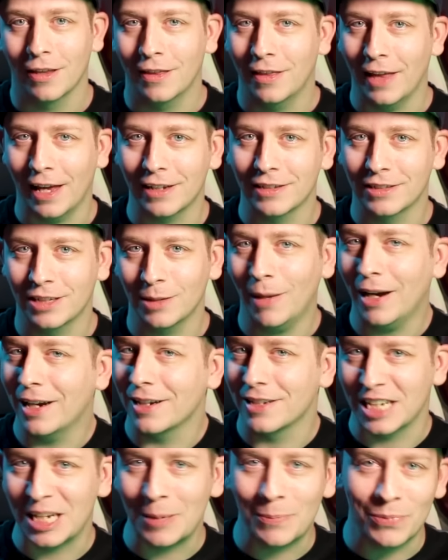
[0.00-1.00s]
Thanks to my
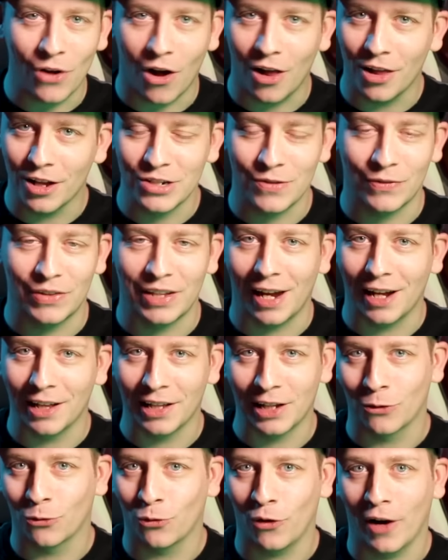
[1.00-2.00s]
deep knowledge of the
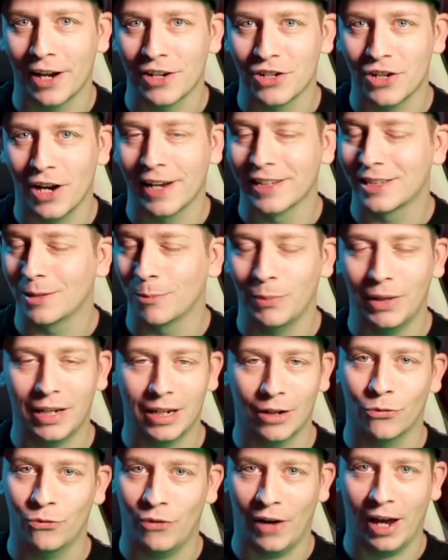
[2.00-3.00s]
Alien franchise and
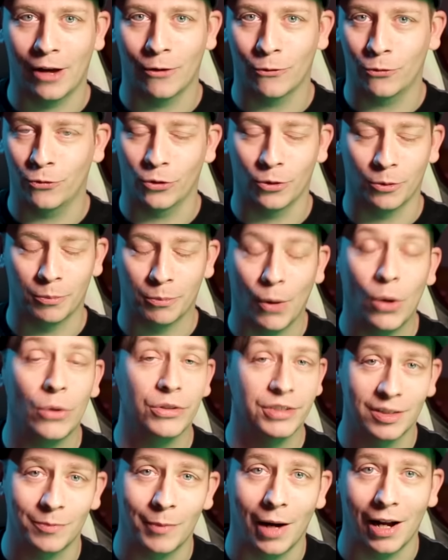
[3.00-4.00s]
being a fan for
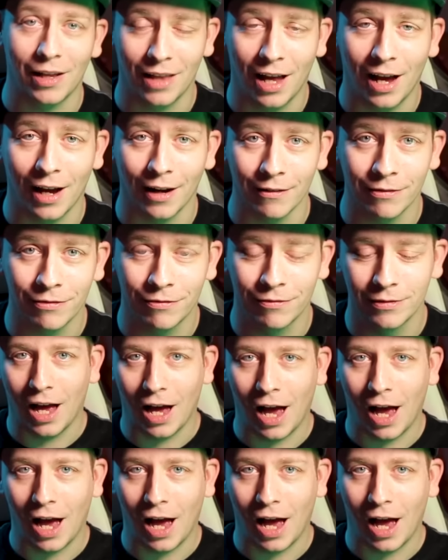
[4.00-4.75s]
most of my life,